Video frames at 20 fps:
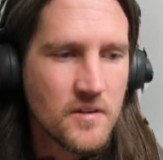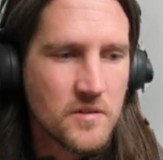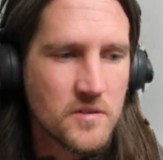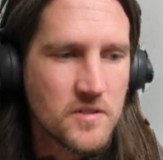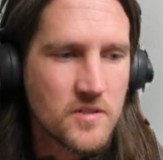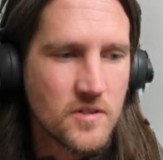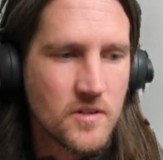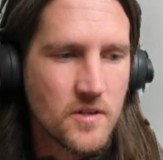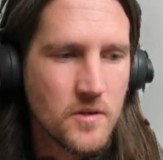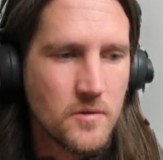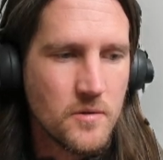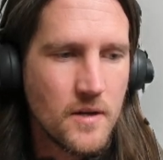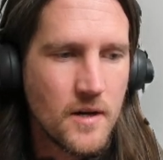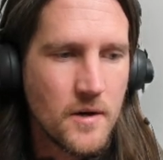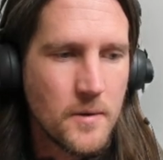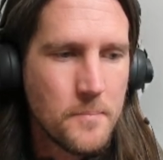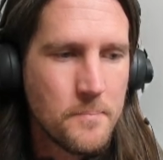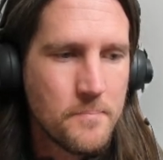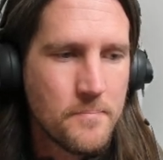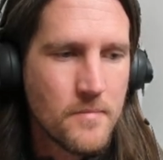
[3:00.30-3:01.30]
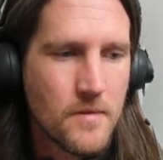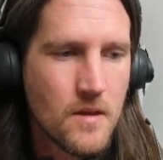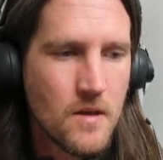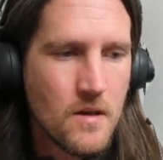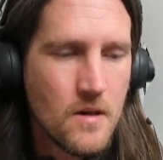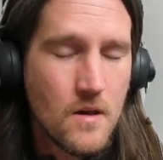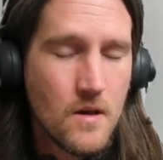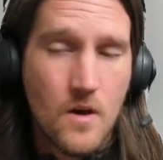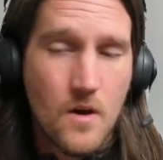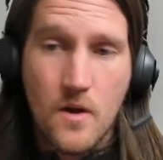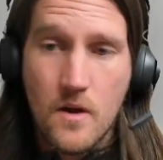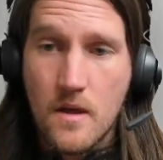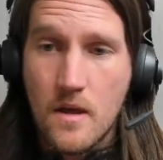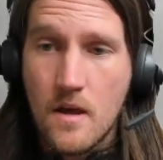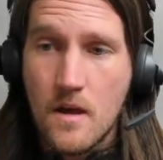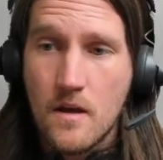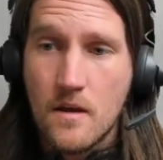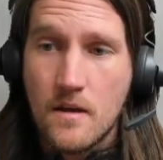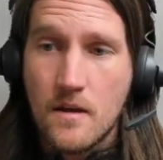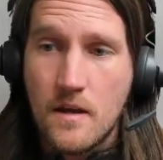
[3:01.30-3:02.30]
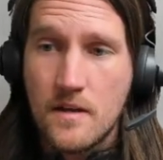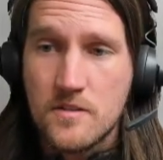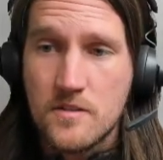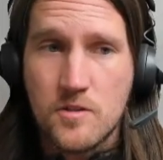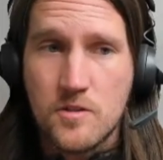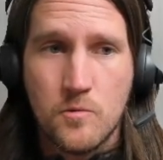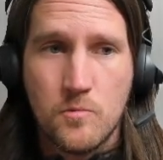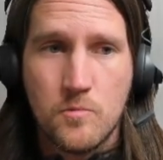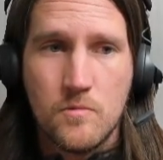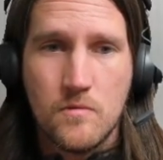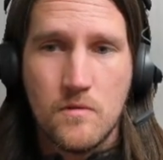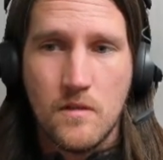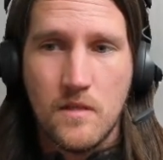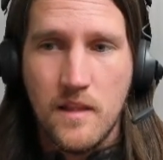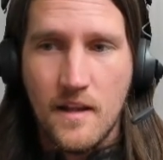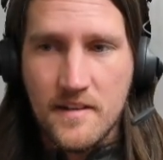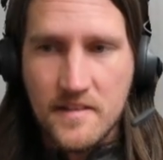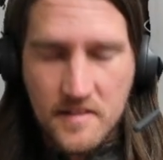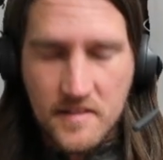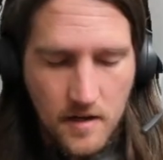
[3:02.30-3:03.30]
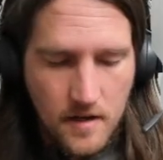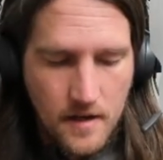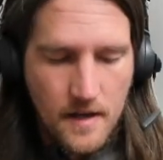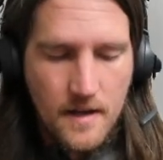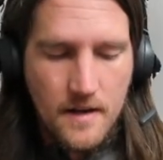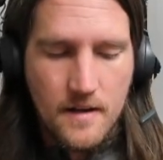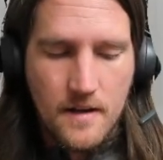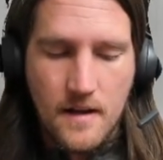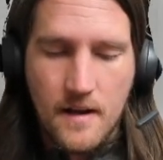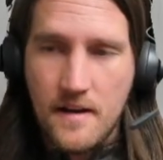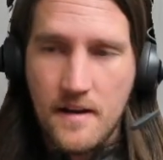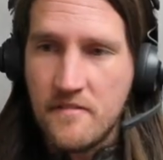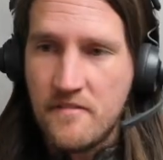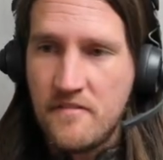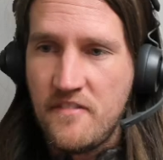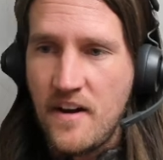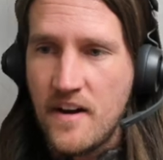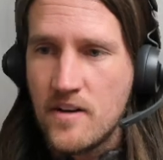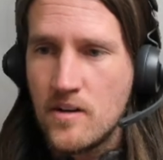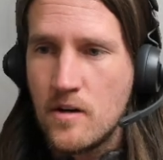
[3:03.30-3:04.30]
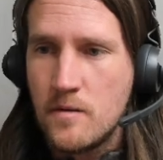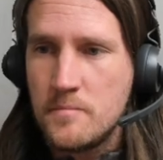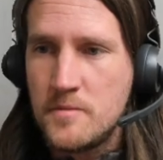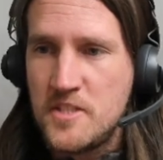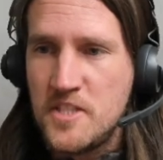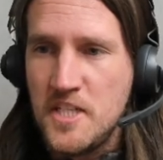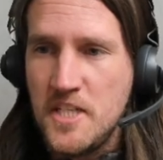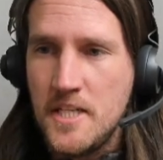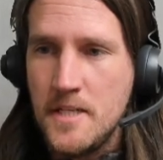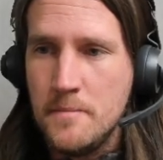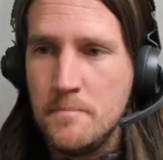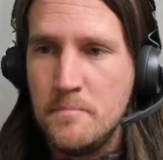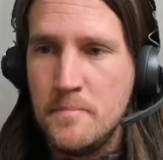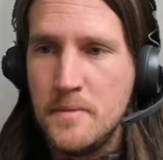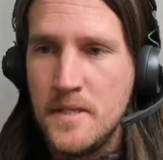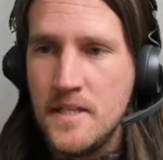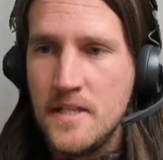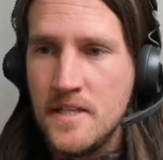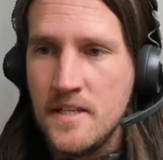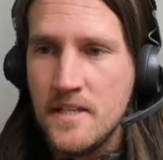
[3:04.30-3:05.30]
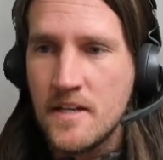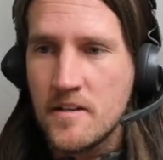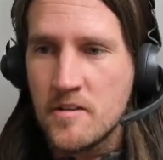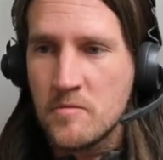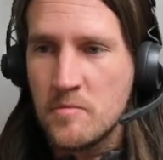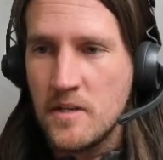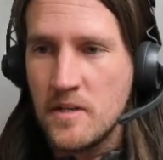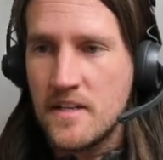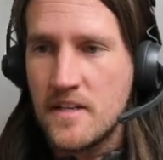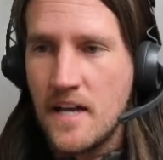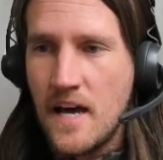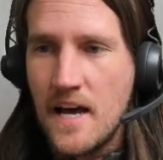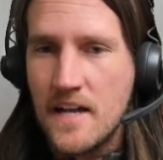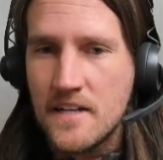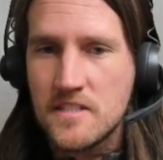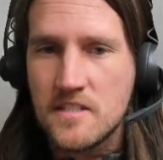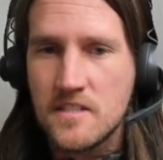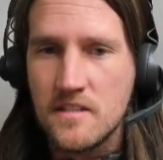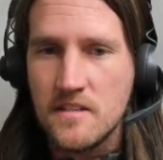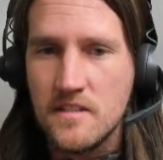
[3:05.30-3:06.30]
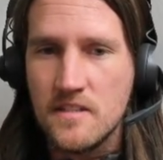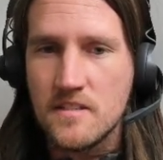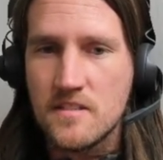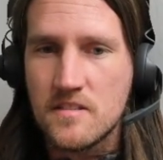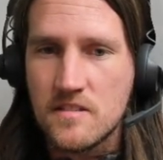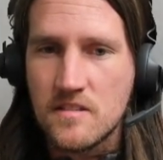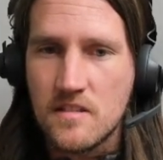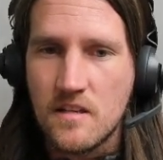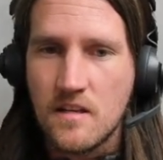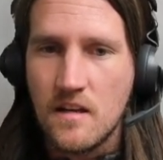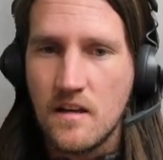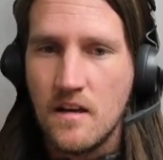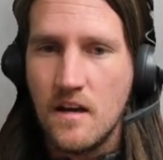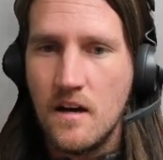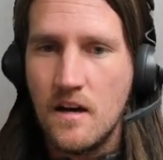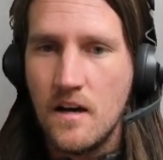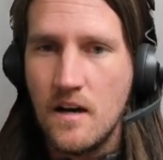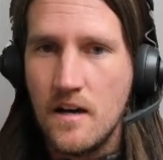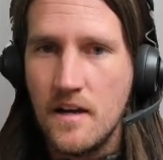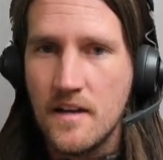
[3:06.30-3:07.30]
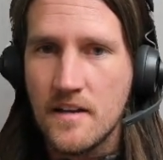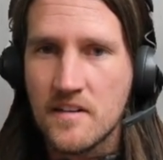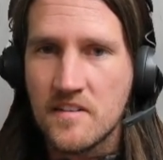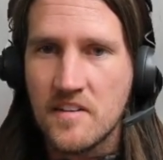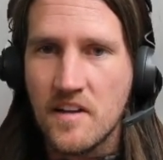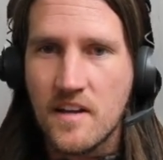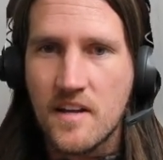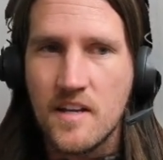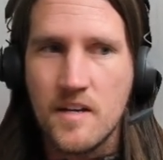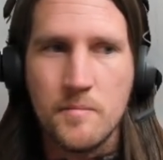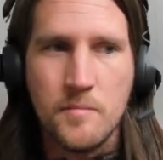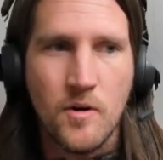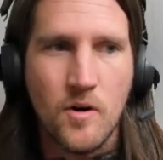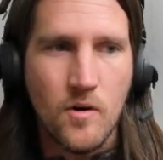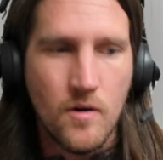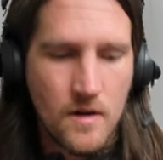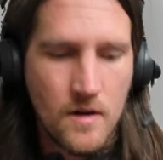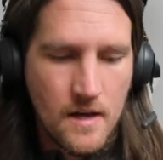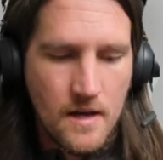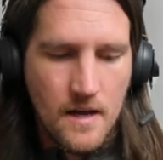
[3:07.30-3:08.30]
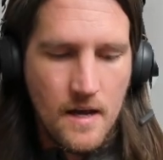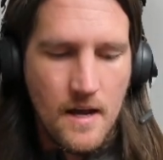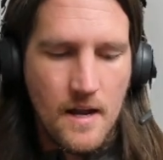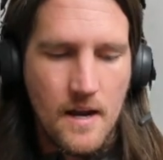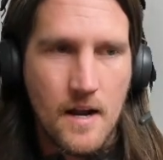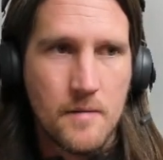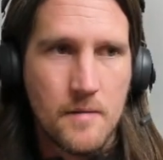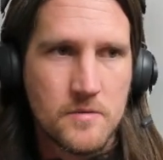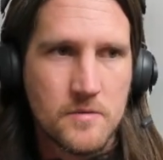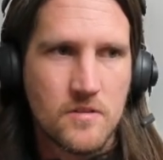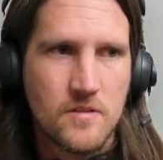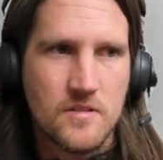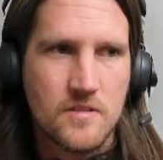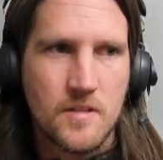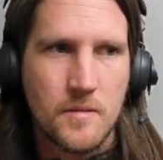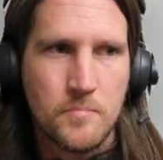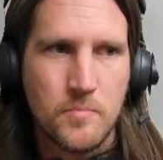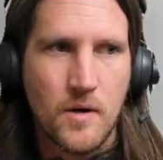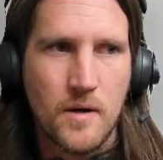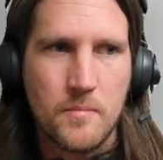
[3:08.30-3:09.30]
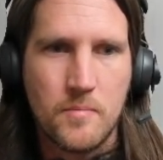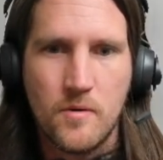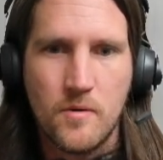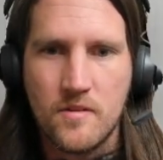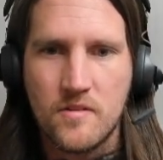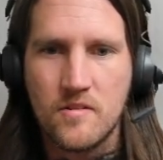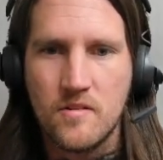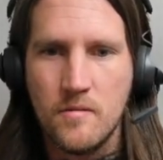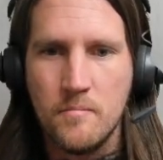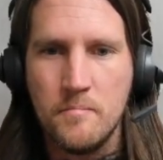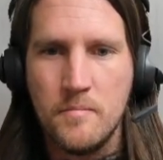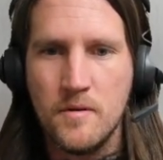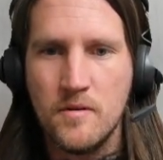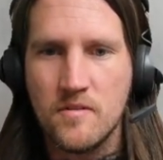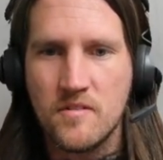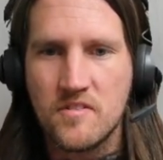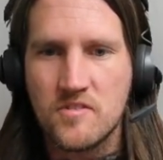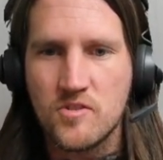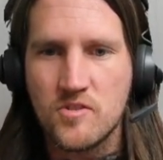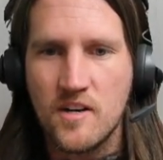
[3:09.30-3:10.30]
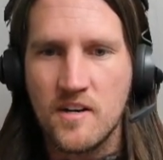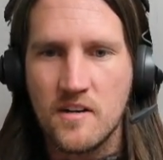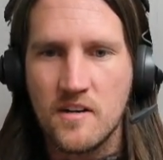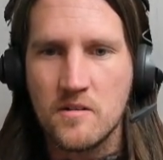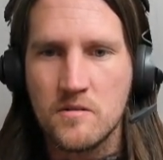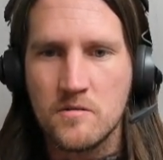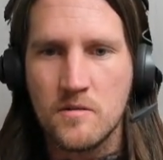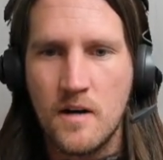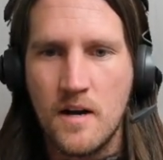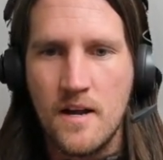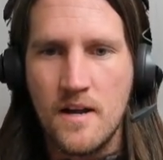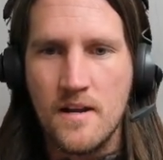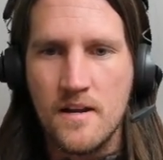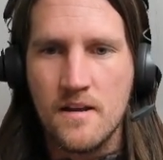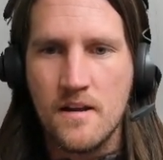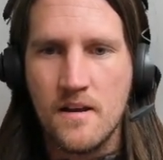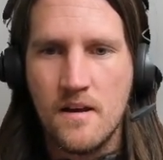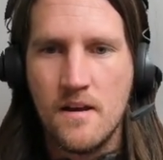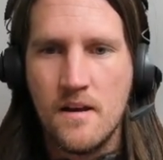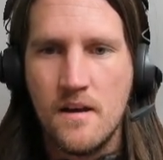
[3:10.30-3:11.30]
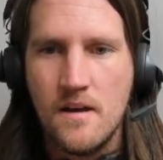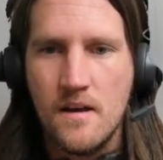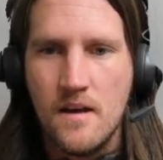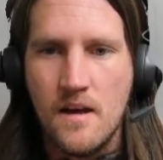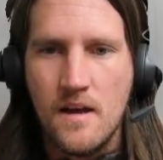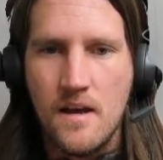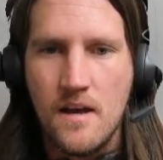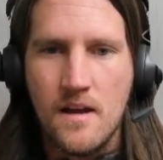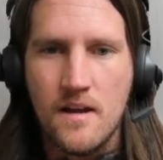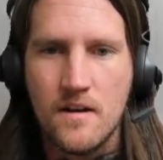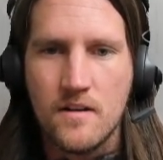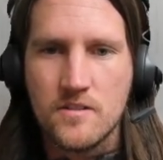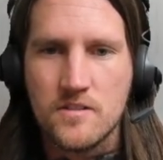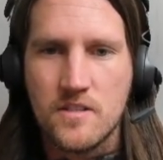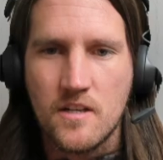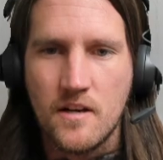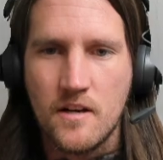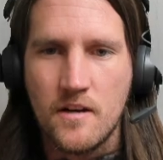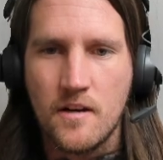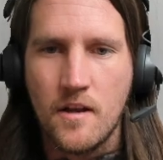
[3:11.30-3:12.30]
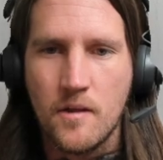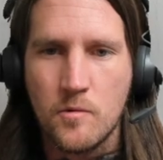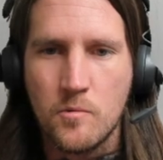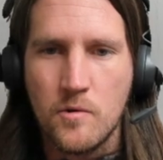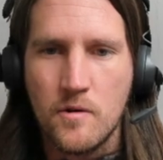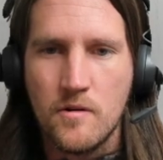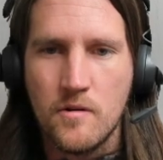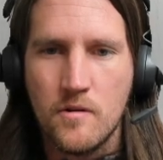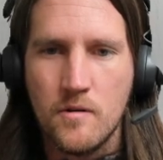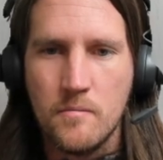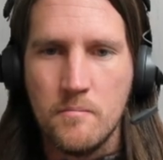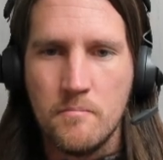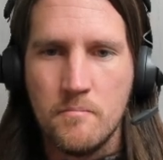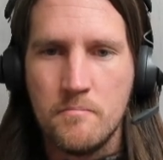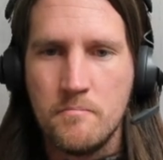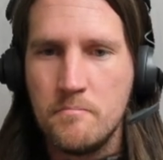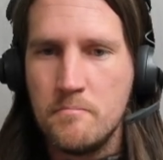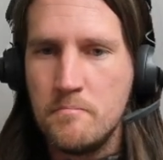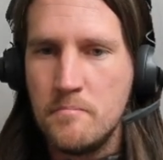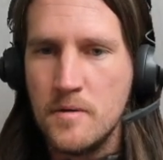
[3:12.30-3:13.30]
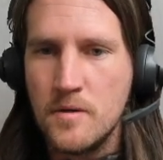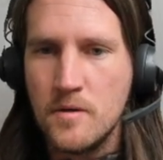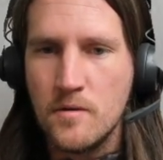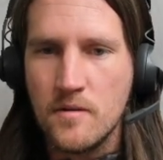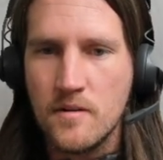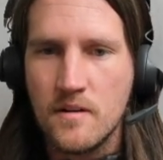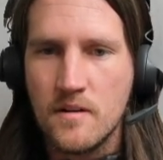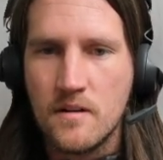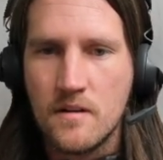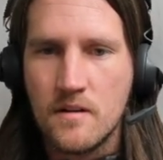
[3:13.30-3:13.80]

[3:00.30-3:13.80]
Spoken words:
return code there. Okay, so let's go ahead and fire up GDB as we attach to this executable, and I'm just going to set breakpoints on build string array, and I'll set another one on build